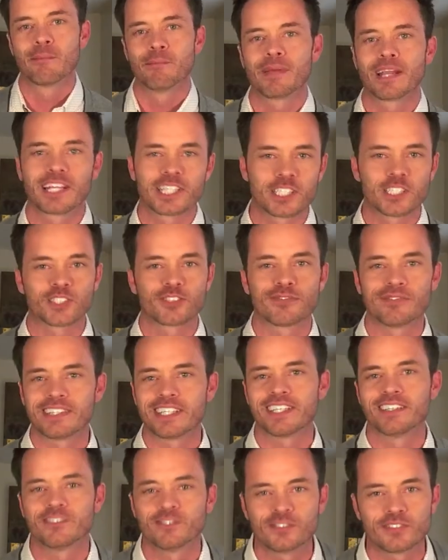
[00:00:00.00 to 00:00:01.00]
because of a
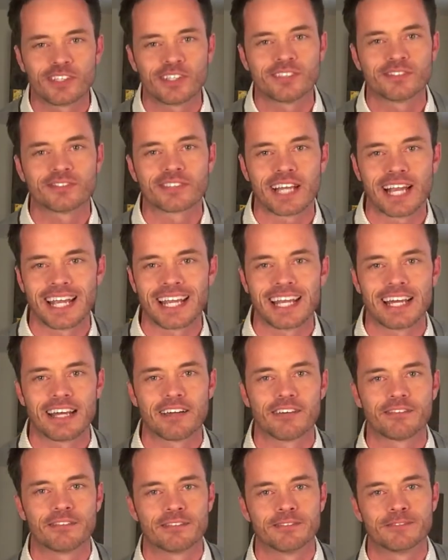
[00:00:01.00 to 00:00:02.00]
disease I have.